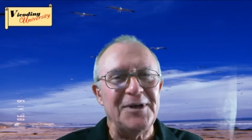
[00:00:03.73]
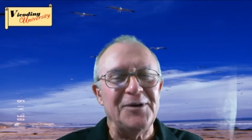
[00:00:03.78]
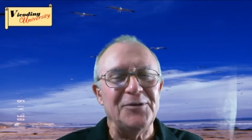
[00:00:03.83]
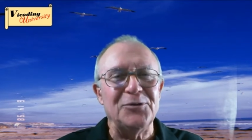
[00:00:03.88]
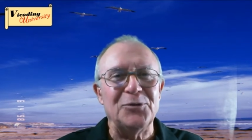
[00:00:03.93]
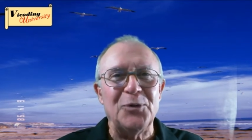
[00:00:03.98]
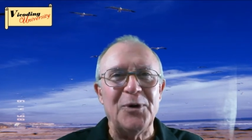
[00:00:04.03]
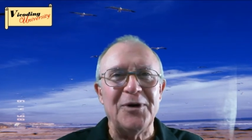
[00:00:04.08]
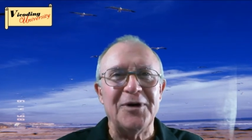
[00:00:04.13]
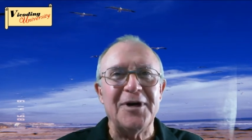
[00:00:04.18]

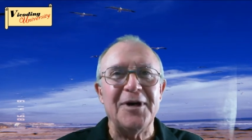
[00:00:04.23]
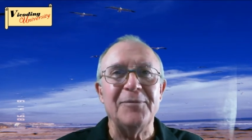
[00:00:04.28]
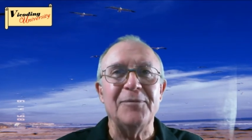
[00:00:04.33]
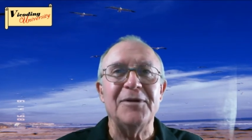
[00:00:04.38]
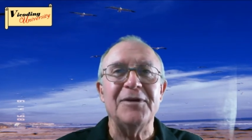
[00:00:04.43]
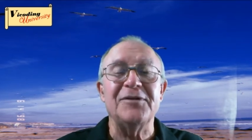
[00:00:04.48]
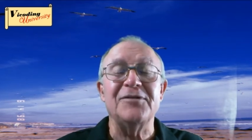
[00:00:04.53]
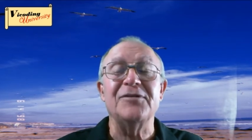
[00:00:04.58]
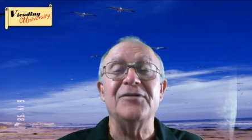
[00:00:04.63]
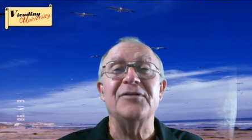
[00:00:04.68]
Welcome. This
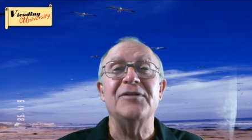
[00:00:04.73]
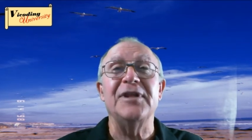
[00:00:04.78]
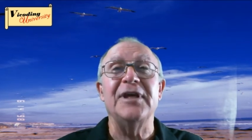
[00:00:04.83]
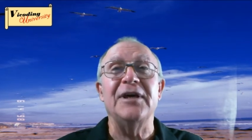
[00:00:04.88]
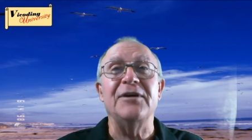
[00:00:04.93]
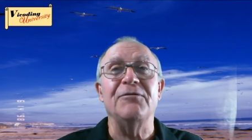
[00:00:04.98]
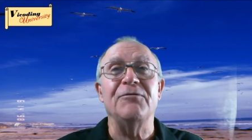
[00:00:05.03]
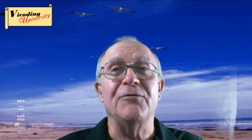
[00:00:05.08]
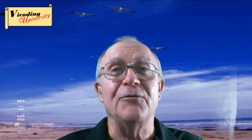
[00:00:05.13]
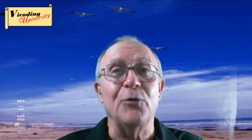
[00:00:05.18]
is the
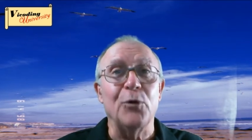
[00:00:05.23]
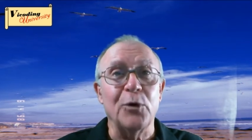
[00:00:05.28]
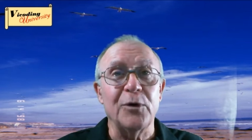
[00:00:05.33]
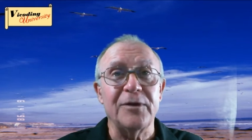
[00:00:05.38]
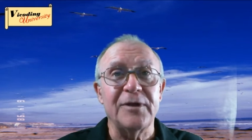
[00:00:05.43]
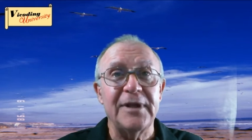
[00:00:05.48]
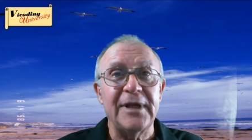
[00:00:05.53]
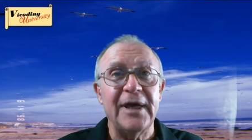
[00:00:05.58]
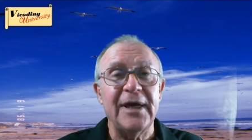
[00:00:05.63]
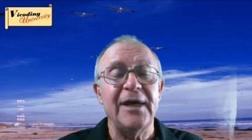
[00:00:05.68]
fourth
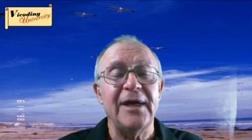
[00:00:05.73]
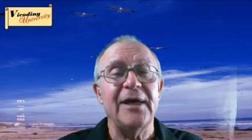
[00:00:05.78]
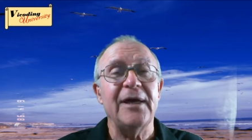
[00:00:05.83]
day